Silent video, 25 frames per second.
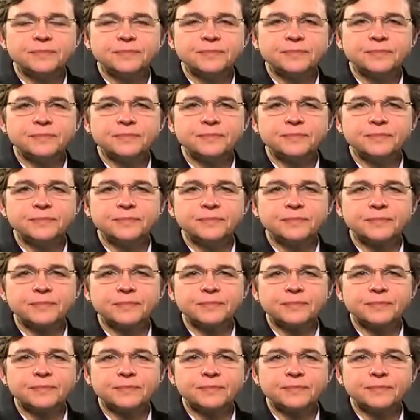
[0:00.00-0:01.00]

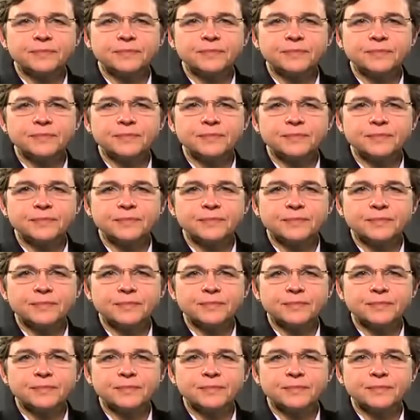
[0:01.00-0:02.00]

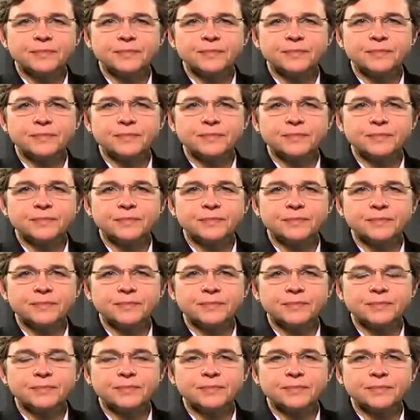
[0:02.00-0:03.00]

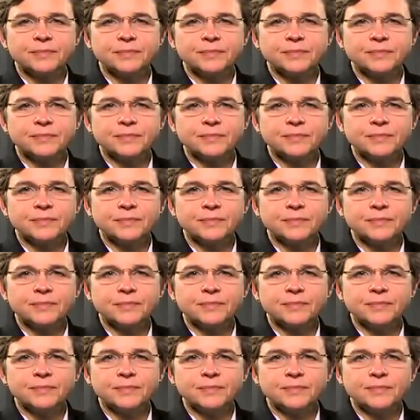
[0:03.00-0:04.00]

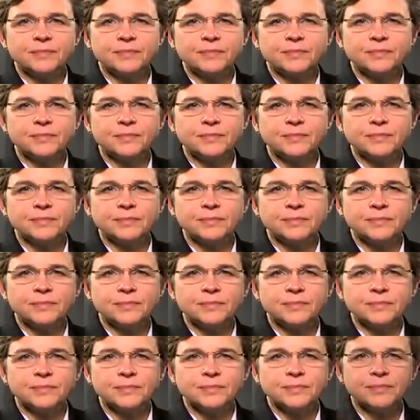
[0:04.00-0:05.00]

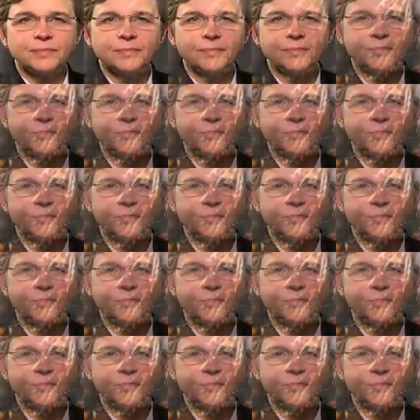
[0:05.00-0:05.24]
The person shown says nothing.